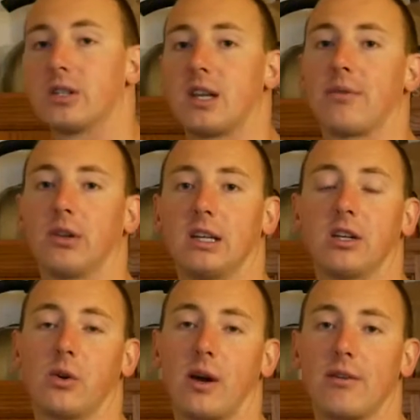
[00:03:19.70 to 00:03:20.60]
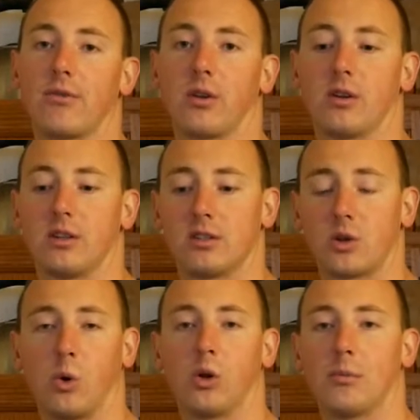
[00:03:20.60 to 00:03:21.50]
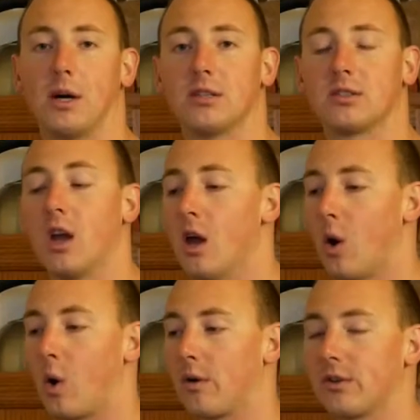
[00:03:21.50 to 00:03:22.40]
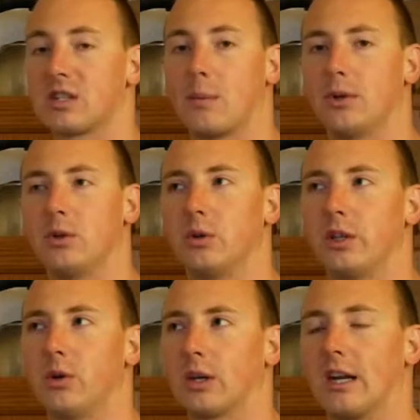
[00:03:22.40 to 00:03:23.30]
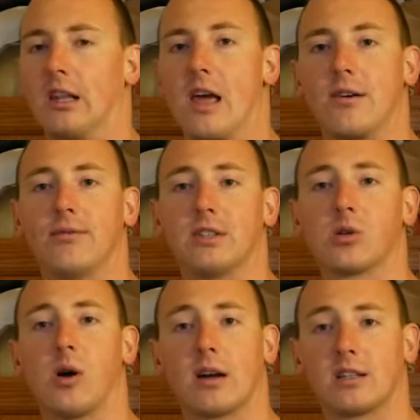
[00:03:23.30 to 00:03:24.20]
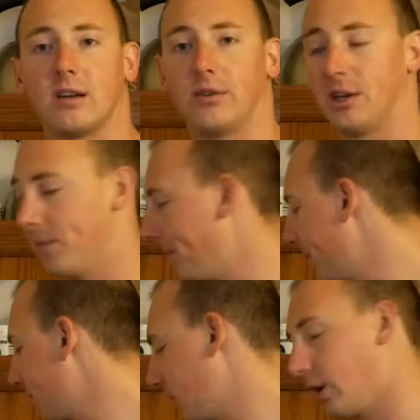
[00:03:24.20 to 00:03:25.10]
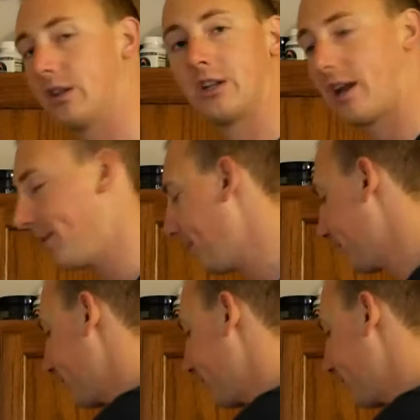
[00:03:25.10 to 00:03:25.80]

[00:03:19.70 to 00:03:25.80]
is definitely great for these cooler months, or if you're someone who you don't get a lot of physical activity during the day.